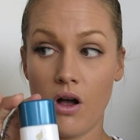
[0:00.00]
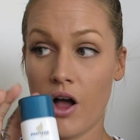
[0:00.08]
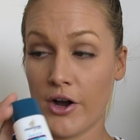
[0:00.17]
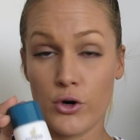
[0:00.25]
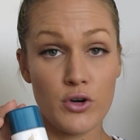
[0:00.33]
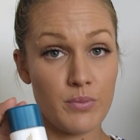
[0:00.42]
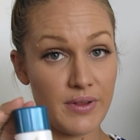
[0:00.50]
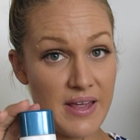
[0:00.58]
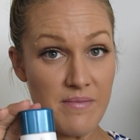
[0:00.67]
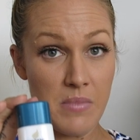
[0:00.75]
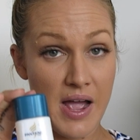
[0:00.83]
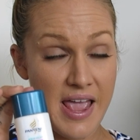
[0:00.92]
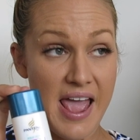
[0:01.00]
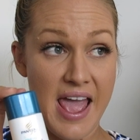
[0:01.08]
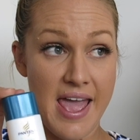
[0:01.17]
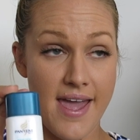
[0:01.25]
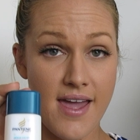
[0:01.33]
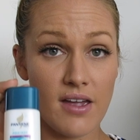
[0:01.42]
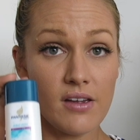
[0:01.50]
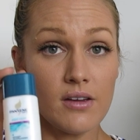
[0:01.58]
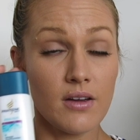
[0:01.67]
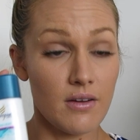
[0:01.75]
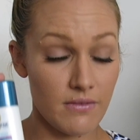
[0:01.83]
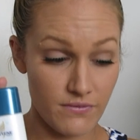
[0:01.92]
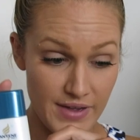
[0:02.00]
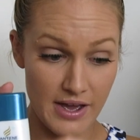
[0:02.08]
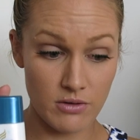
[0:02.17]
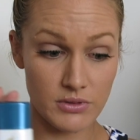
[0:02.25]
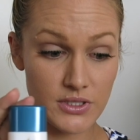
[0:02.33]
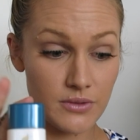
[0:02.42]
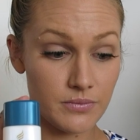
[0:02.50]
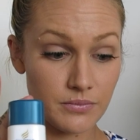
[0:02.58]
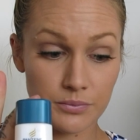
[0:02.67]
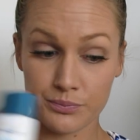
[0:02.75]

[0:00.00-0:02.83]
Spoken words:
I couldn't believe it. My hair felt